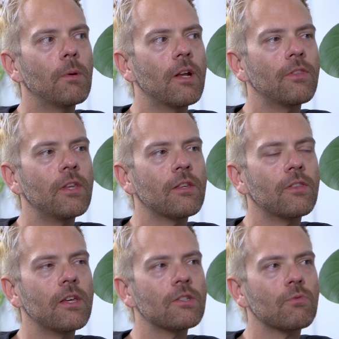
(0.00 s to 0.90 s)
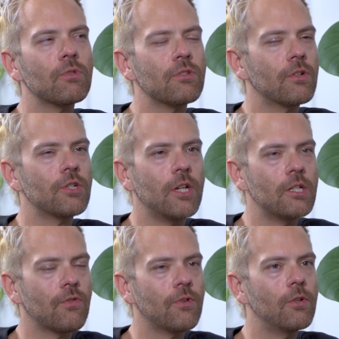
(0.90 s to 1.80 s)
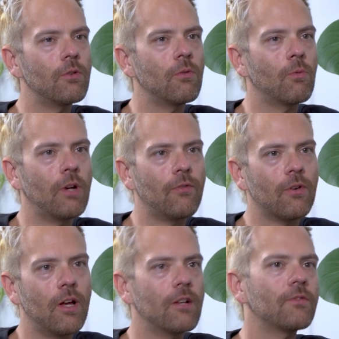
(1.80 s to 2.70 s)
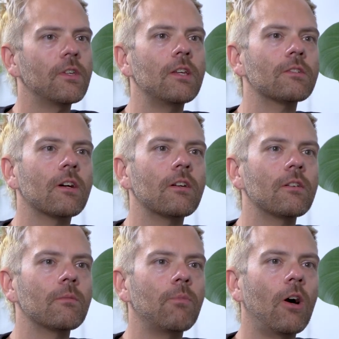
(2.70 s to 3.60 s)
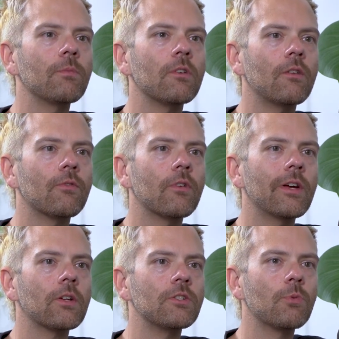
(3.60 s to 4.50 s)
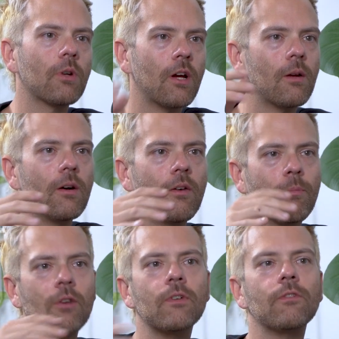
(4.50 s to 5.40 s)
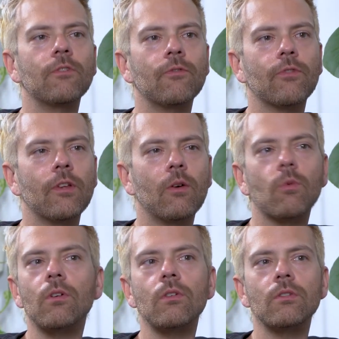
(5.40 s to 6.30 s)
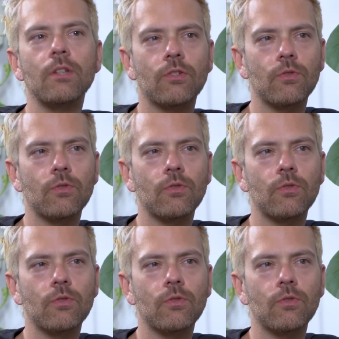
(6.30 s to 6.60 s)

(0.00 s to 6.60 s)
But I think things really started to change for you whenever NFTs kind of popped off, right? Because you were kind of a perfect fit for that world. Is that